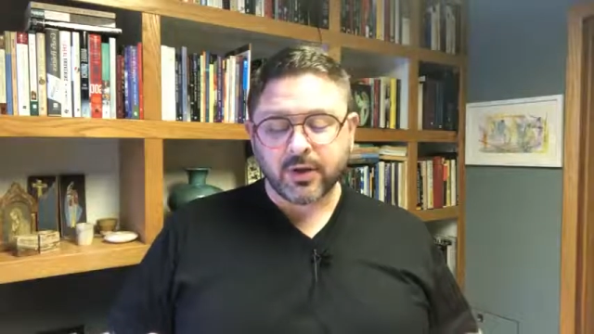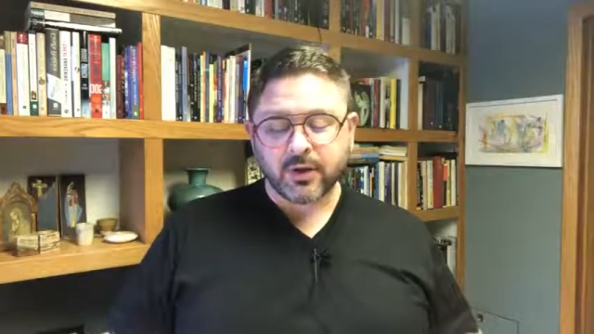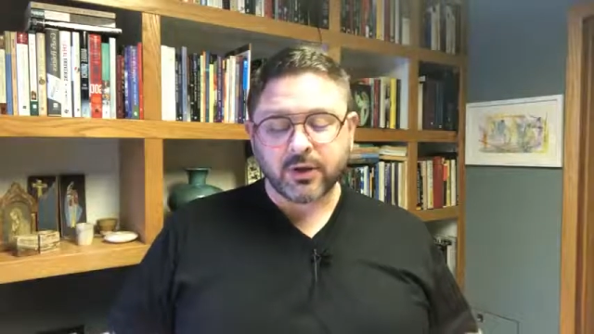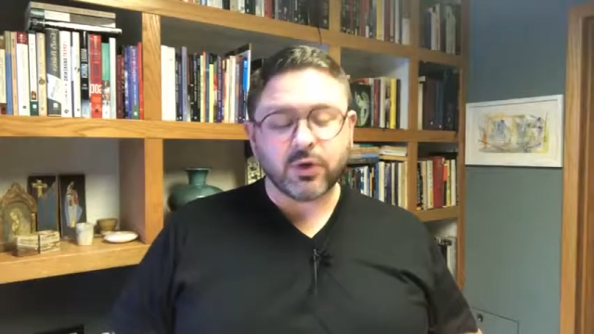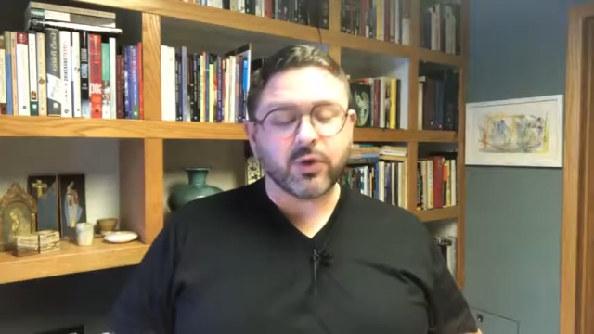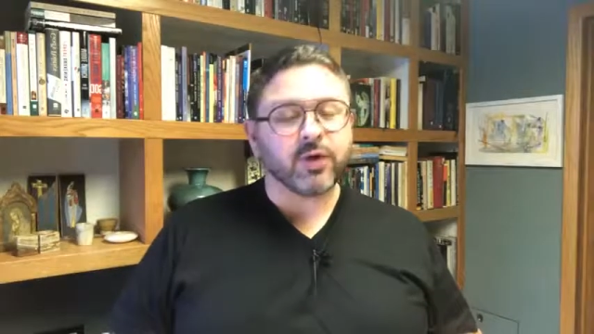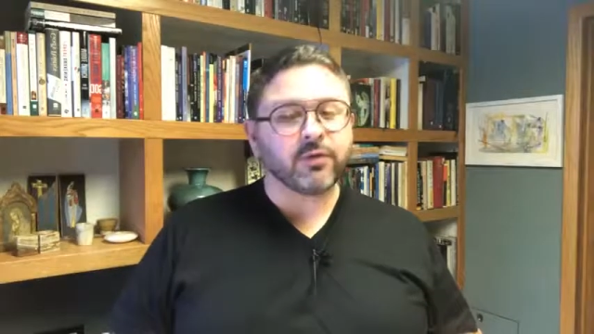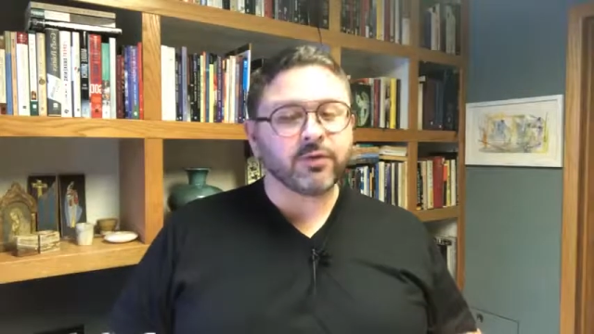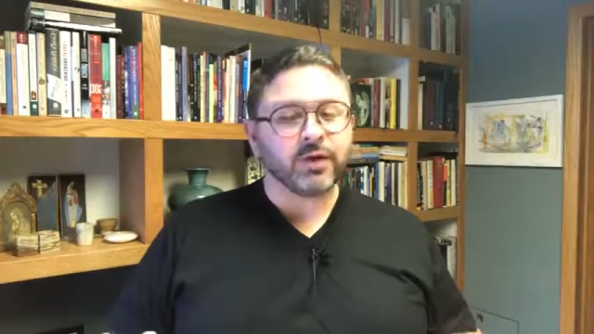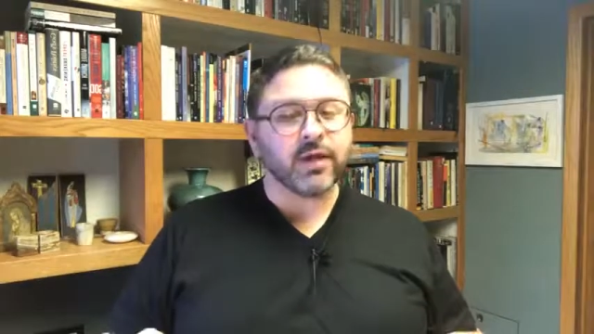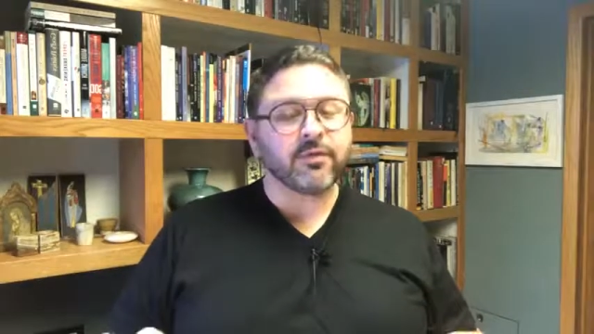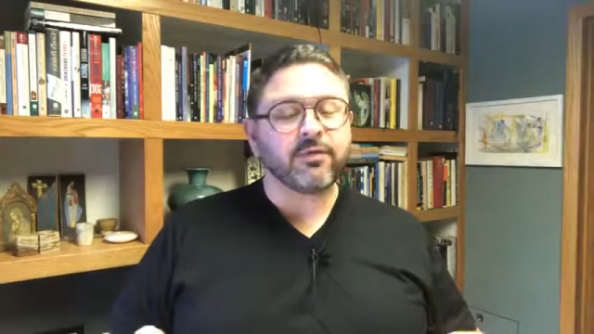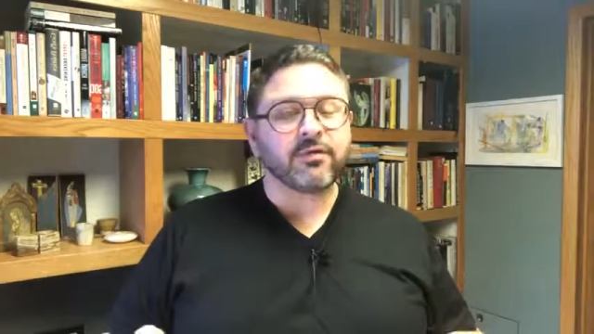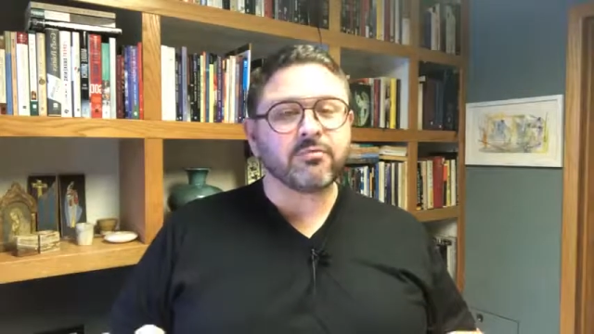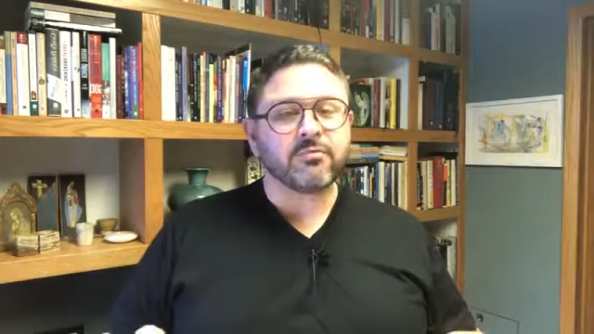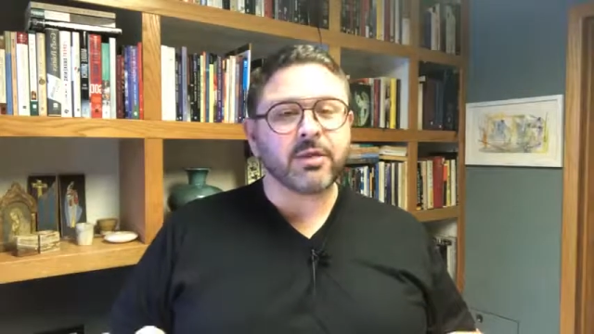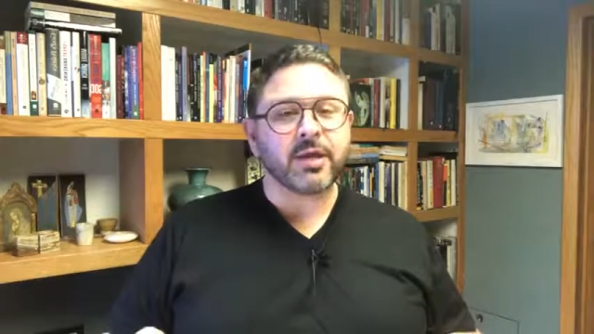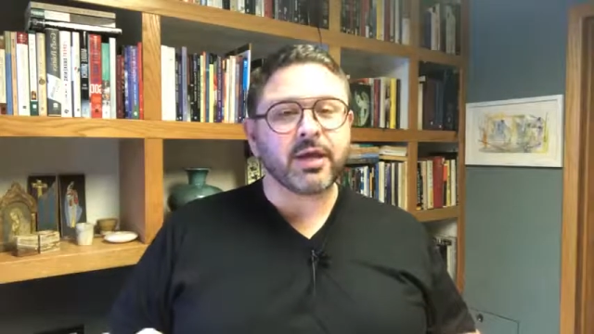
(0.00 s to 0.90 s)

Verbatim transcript: You have given